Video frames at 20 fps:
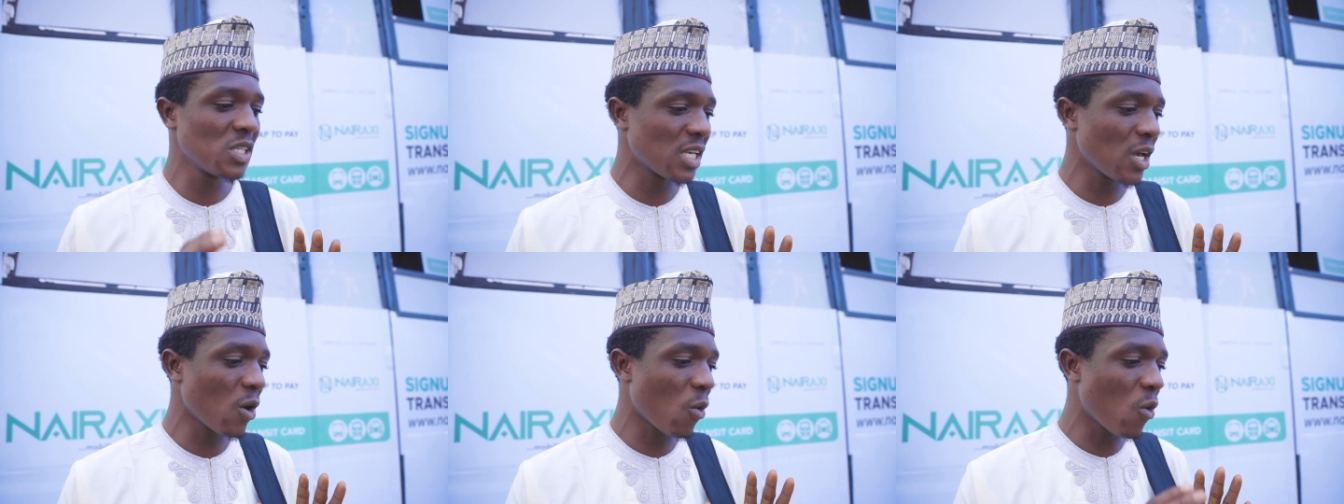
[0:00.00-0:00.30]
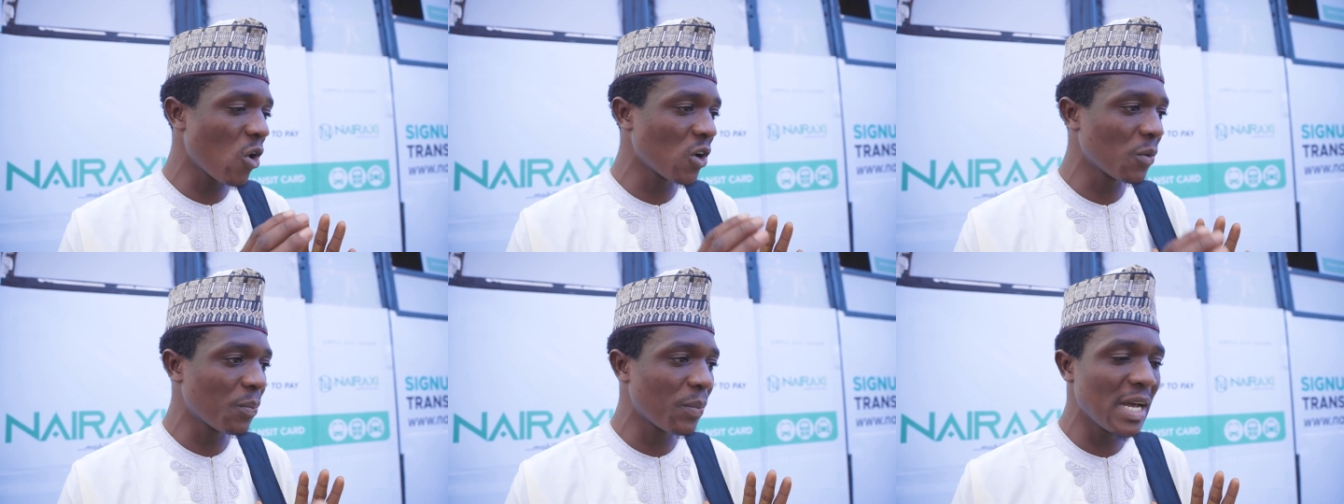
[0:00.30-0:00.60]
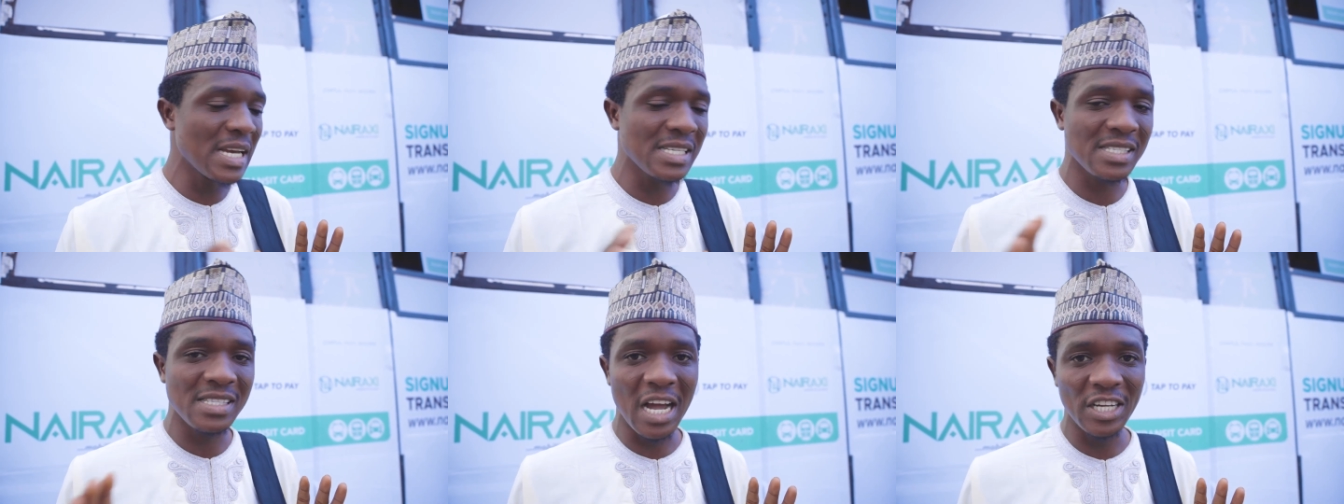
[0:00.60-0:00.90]
we say God
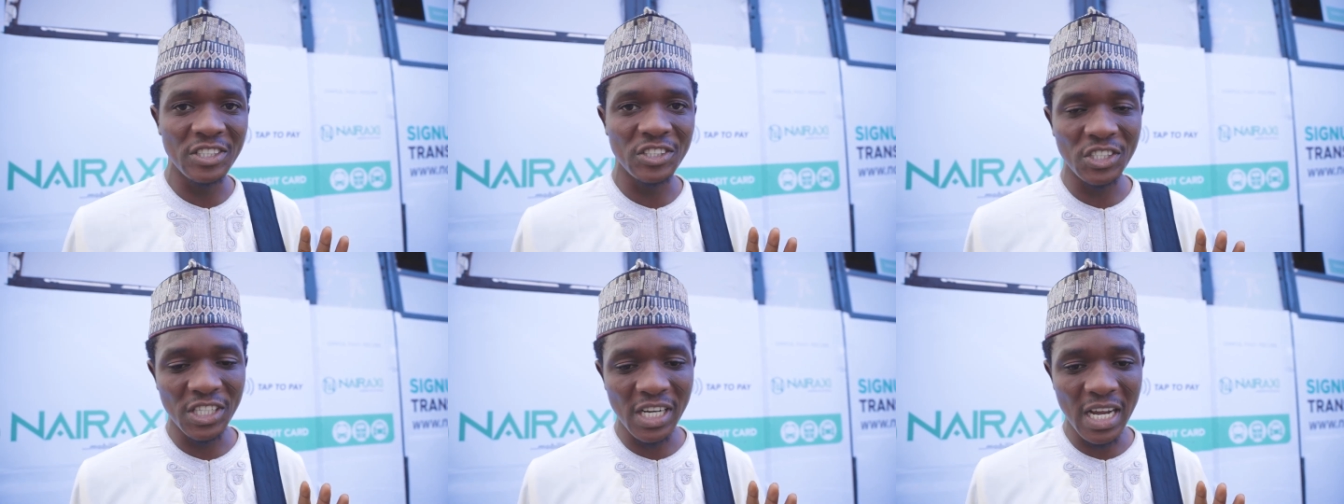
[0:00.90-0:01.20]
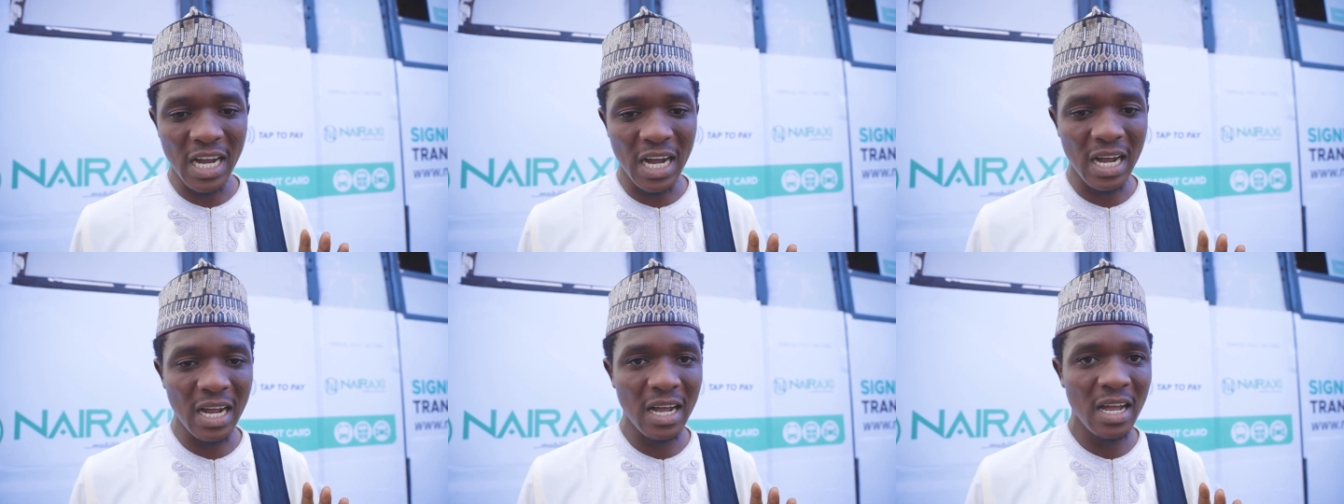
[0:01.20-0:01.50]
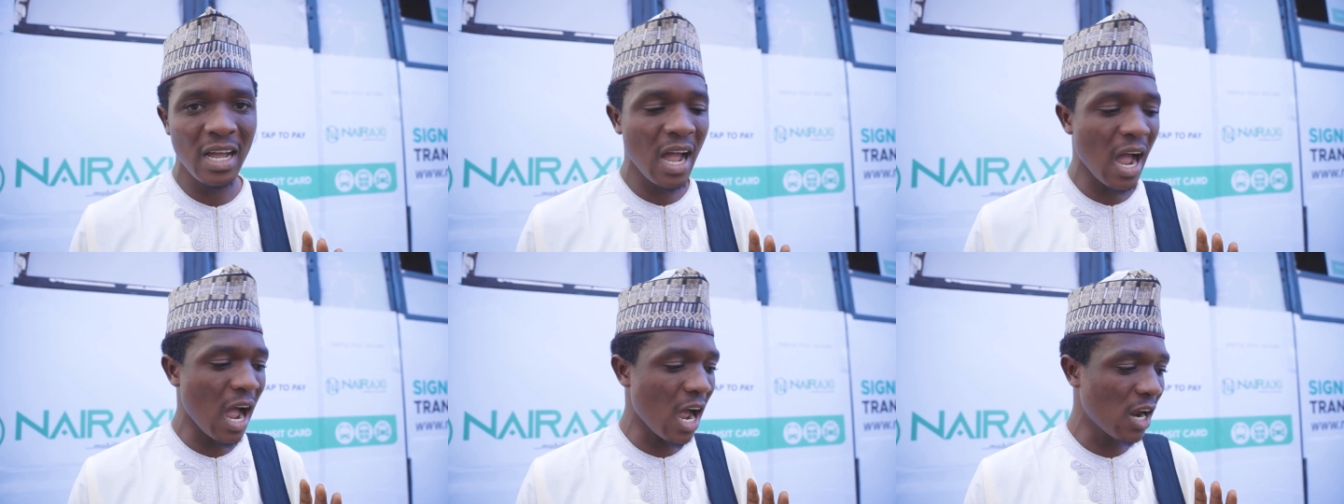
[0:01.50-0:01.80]
bless Nigeria
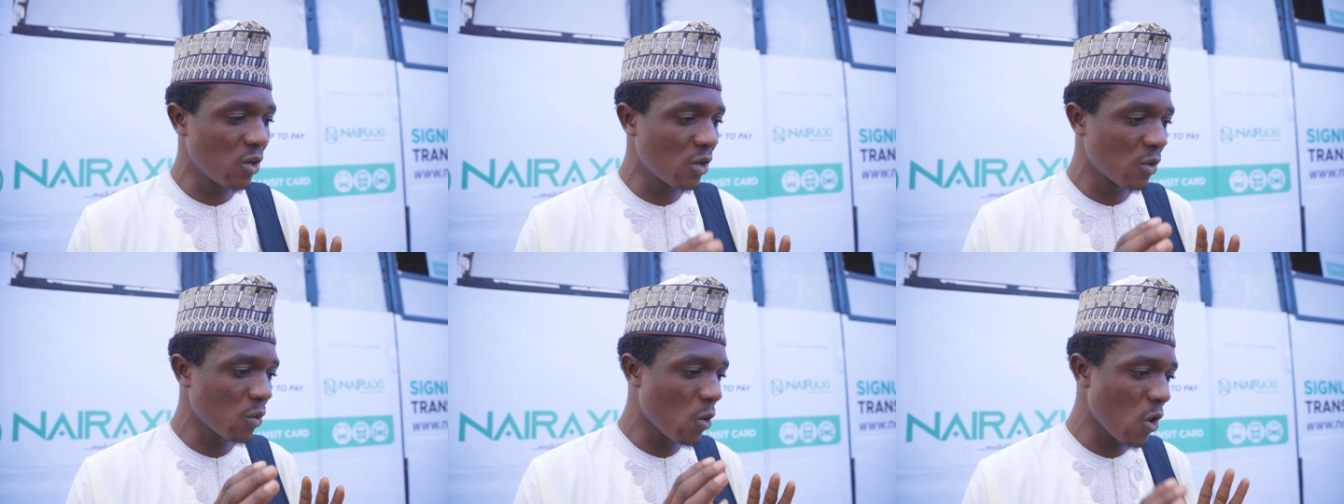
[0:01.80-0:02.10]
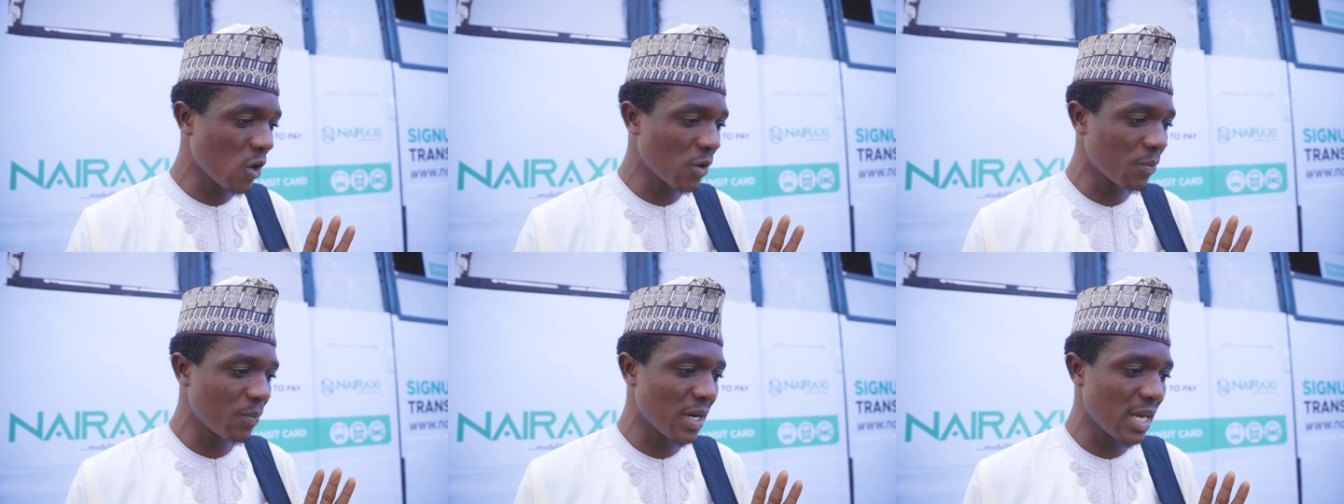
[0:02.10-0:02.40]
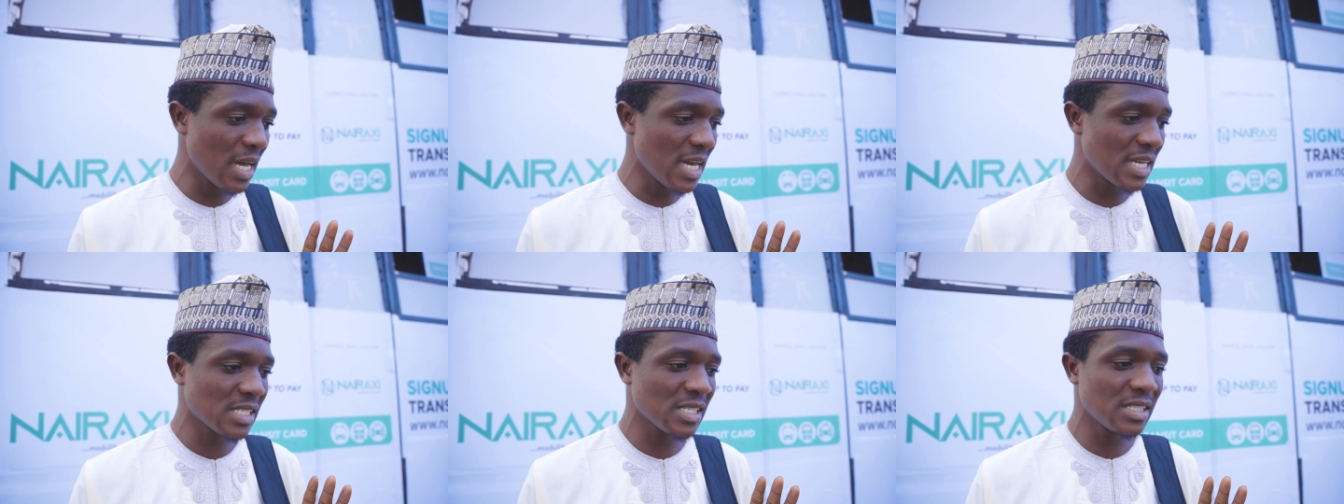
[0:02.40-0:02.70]
and God
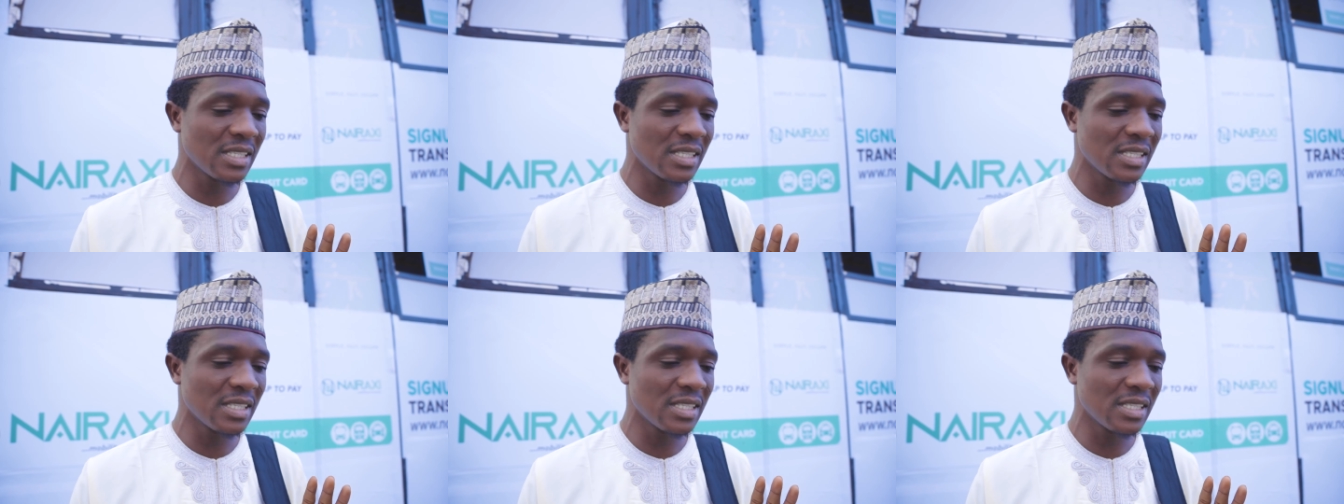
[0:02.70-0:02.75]
bless